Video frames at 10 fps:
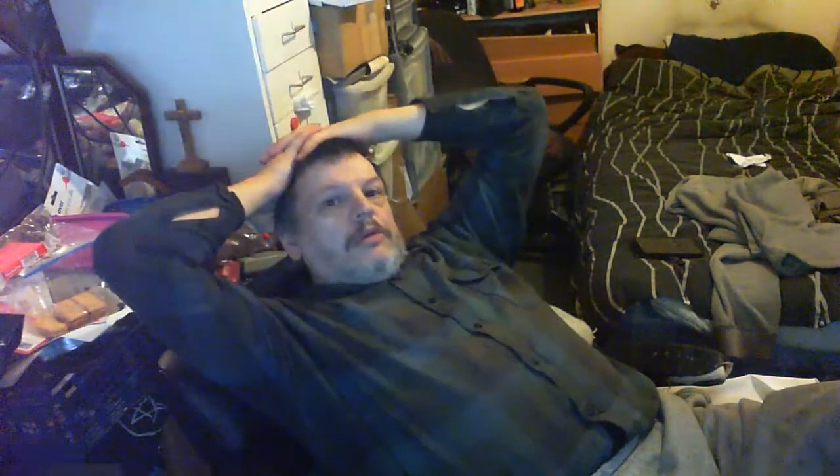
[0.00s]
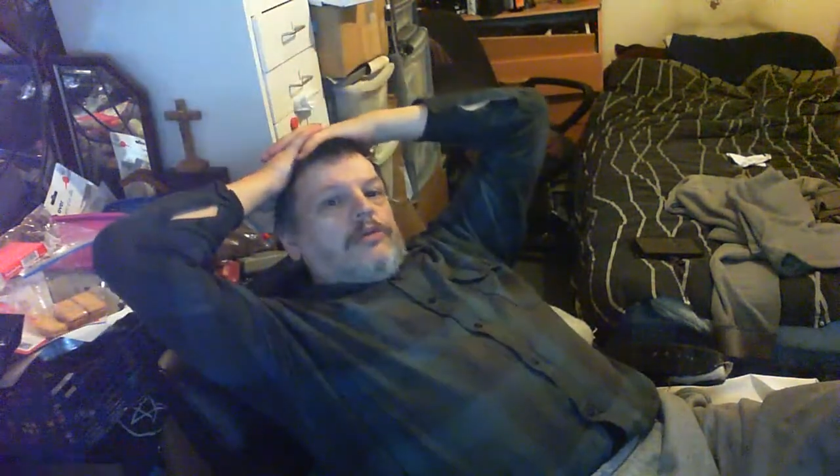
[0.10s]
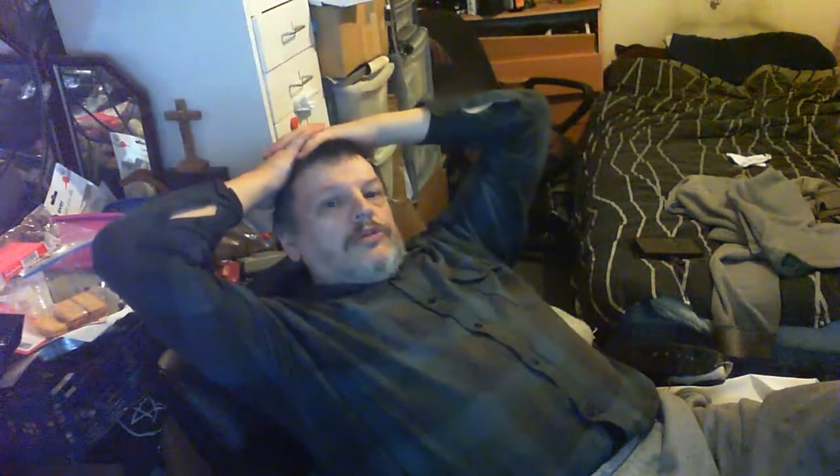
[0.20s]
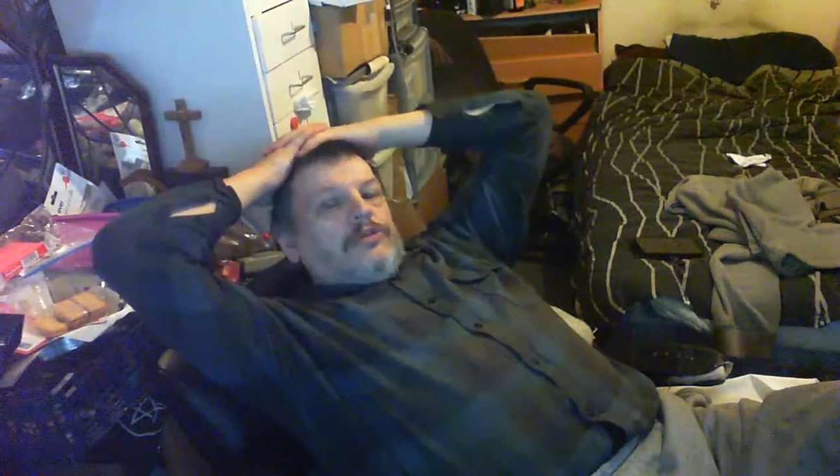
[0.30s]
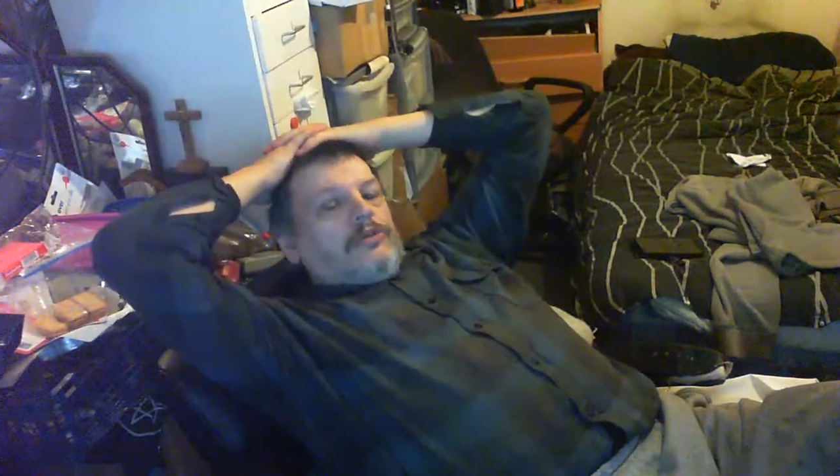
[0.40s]

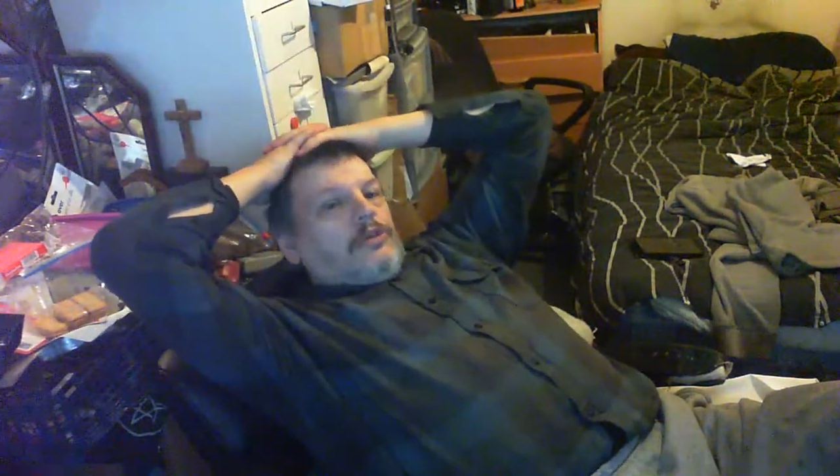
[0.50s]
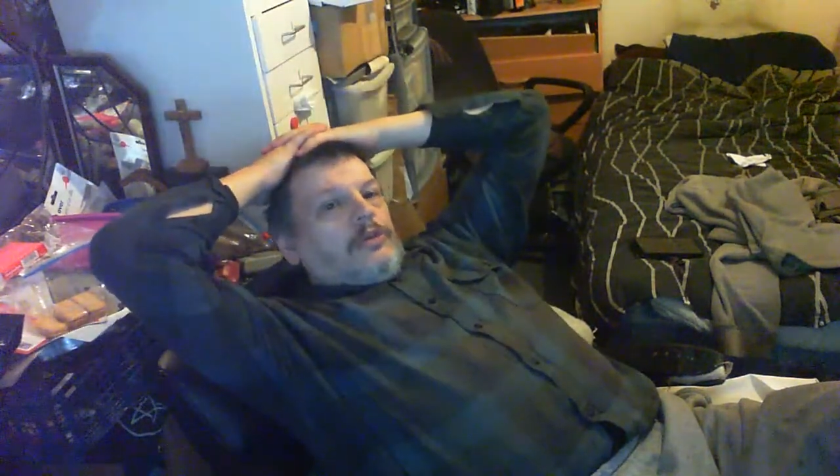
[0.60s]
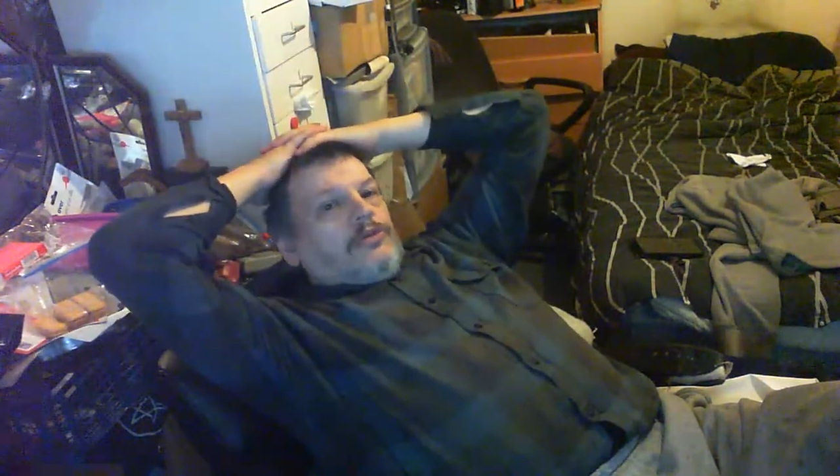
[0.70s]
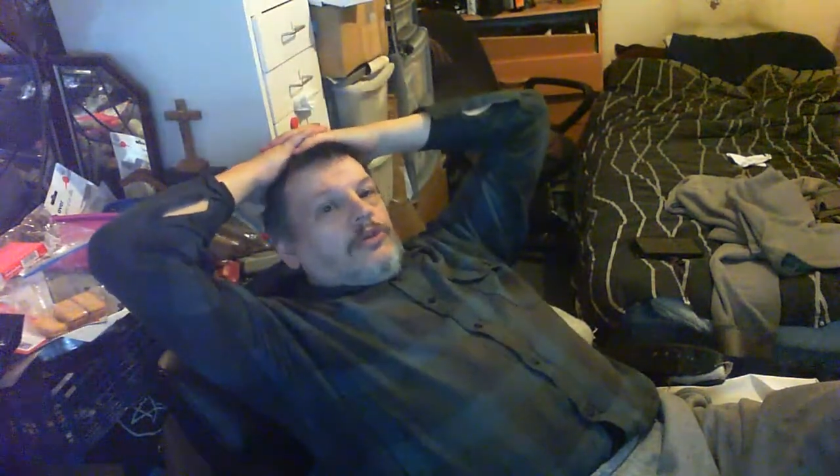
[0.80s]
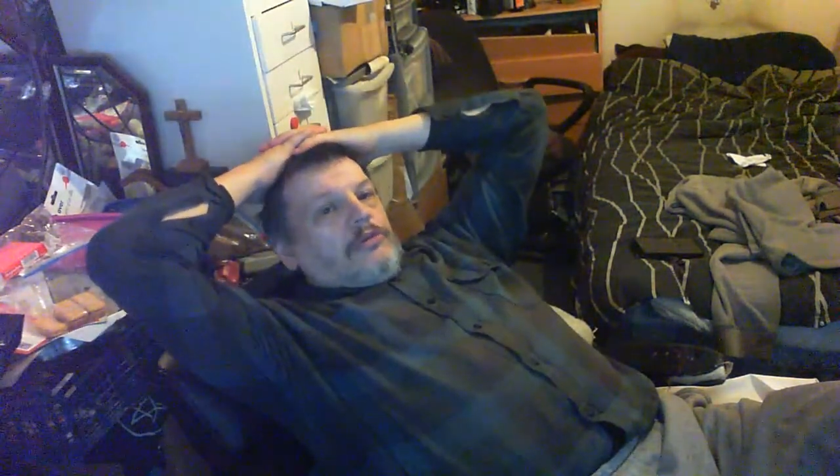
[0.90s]
just
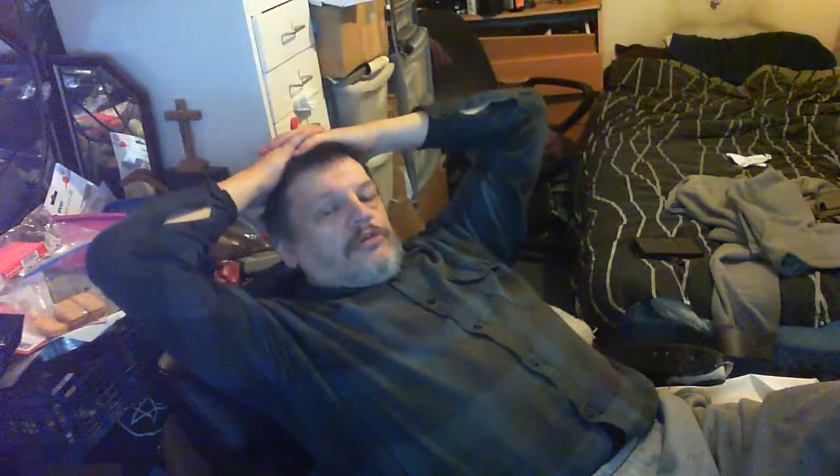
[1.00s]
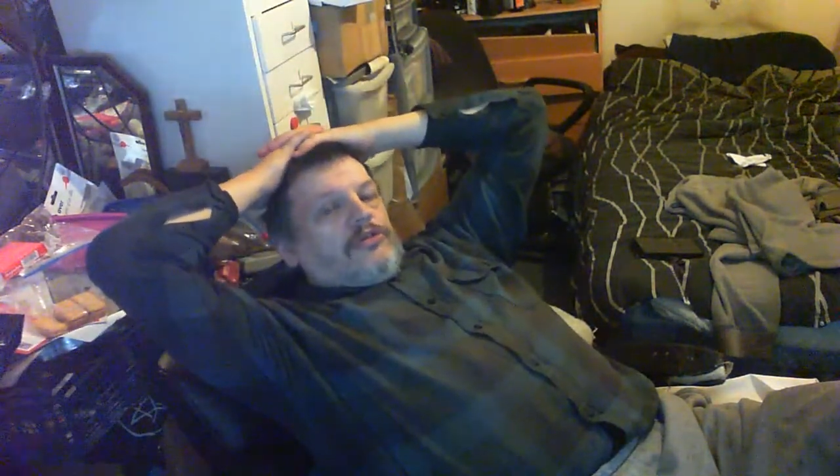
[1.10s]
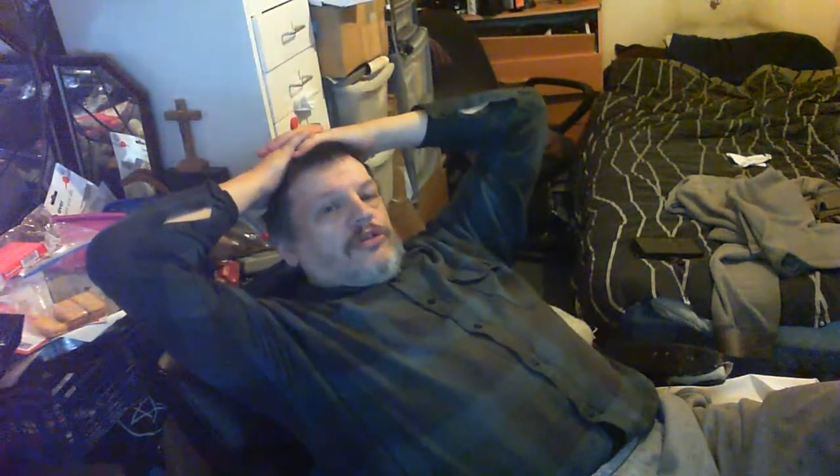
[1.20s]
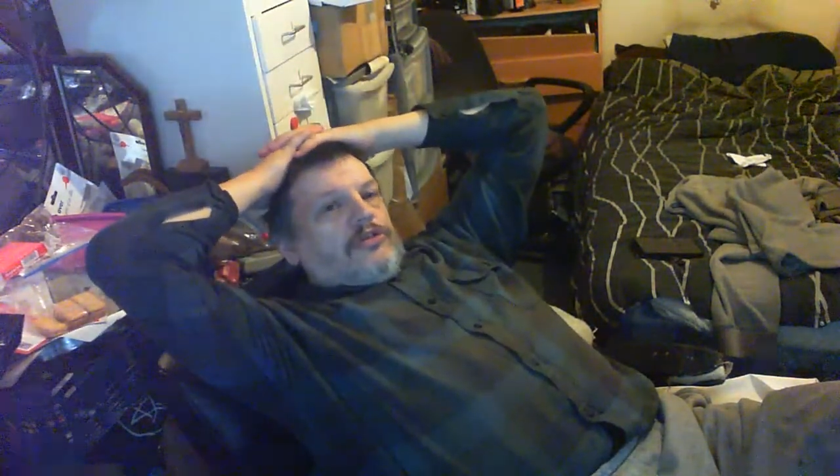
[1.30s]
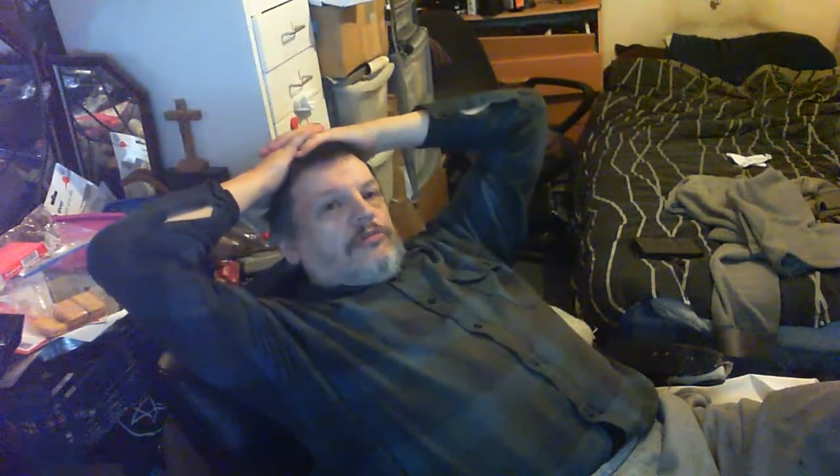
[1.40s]

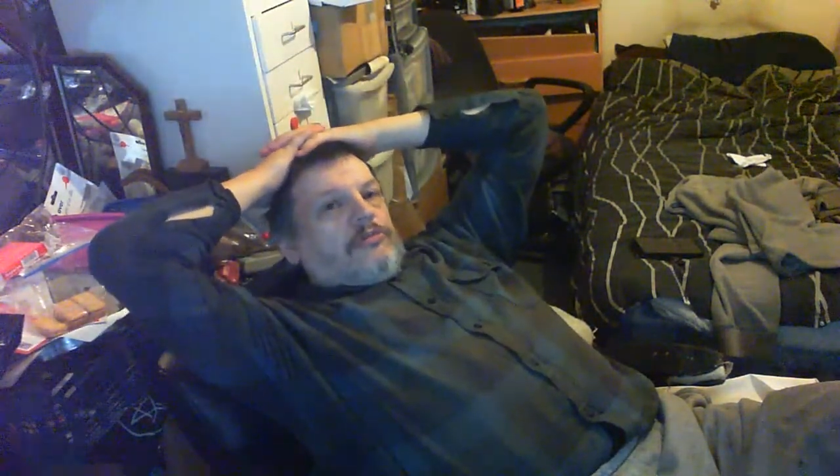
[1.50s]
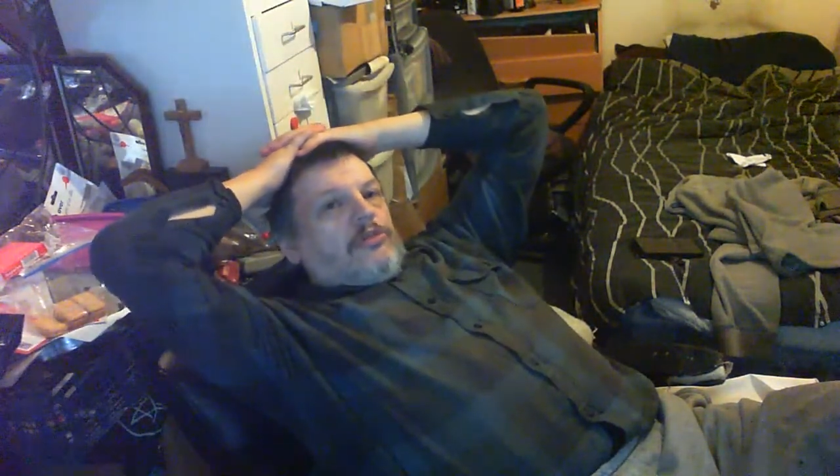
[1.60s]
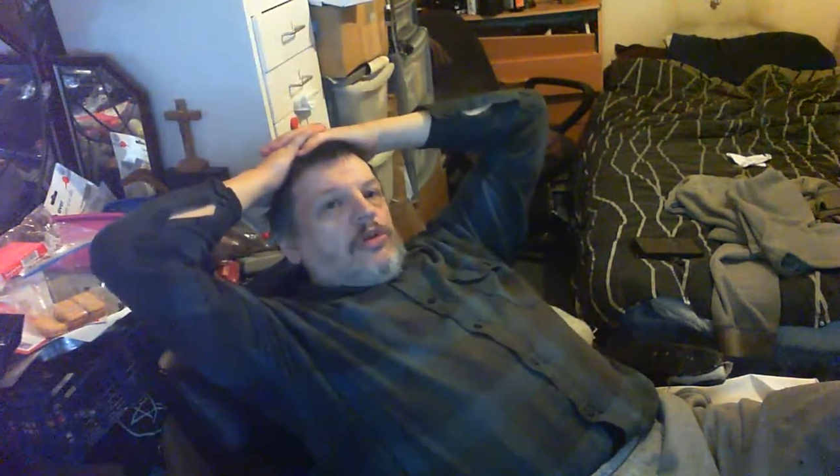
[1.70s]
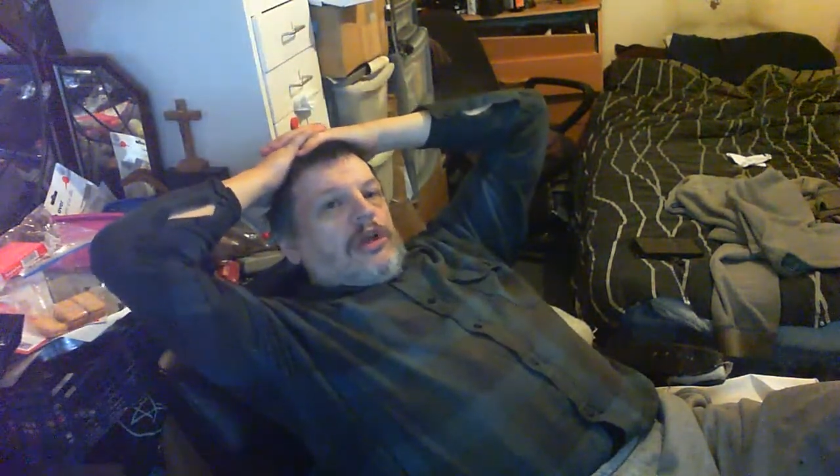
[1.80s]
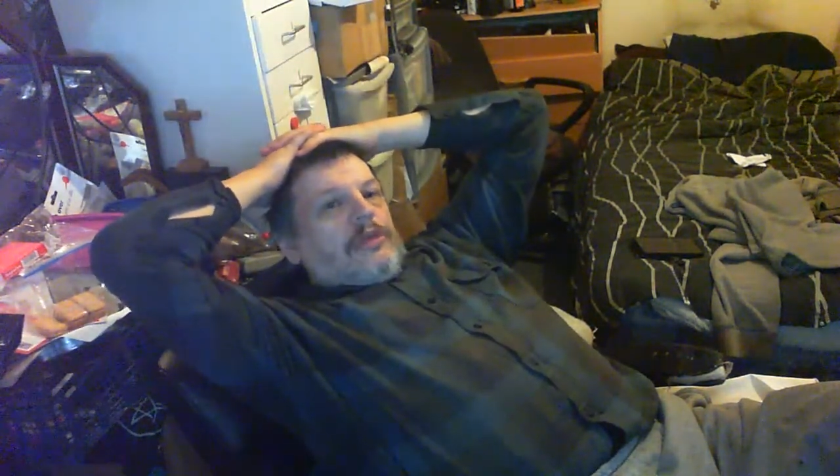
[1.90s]
lock